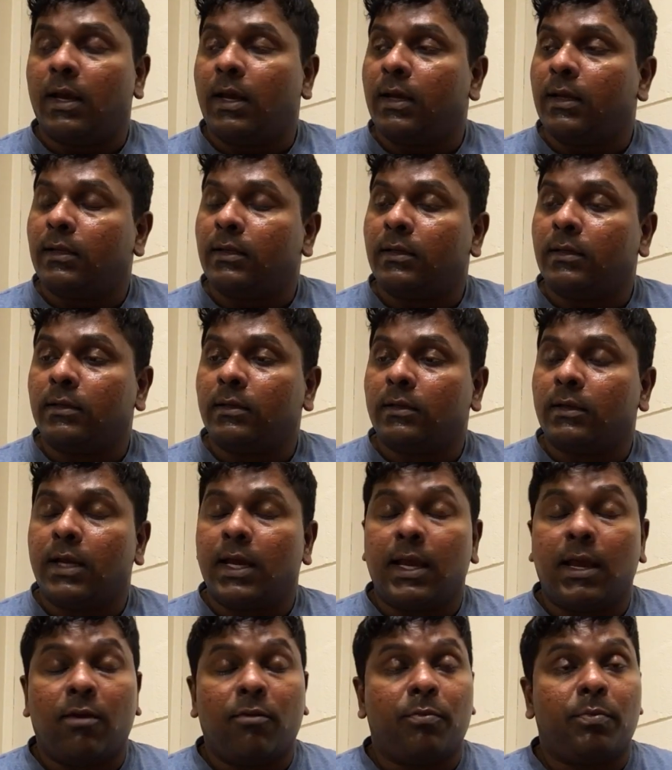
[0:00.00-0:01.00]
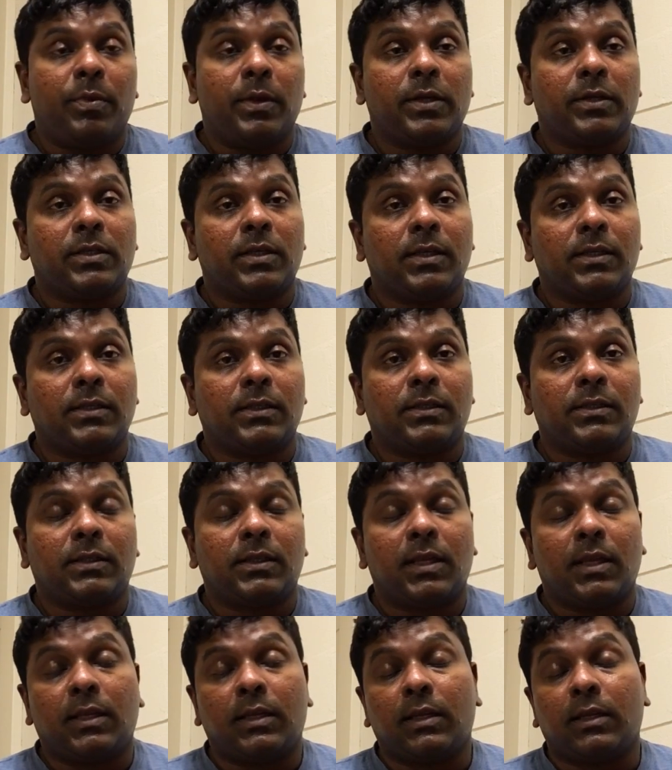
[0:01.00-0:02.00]
and uh, i have patients
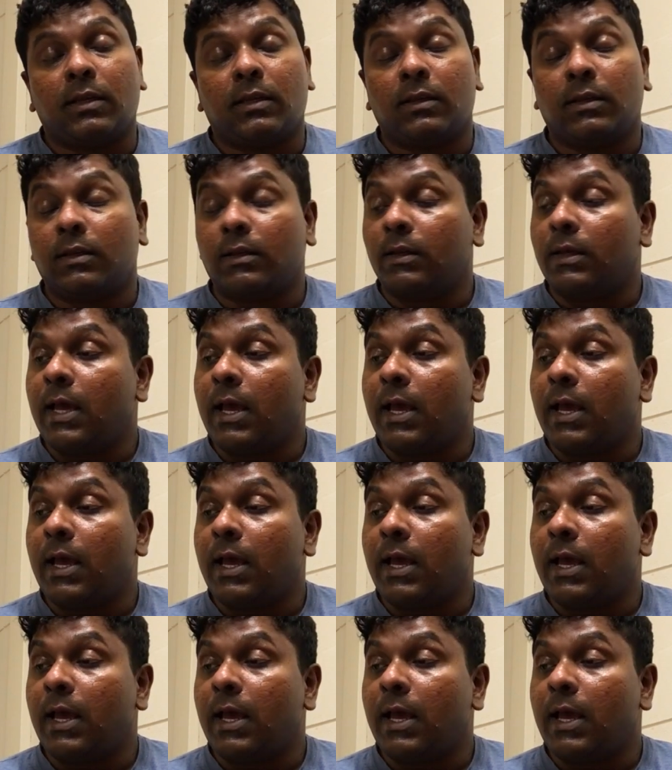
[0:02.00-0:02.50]
that uh,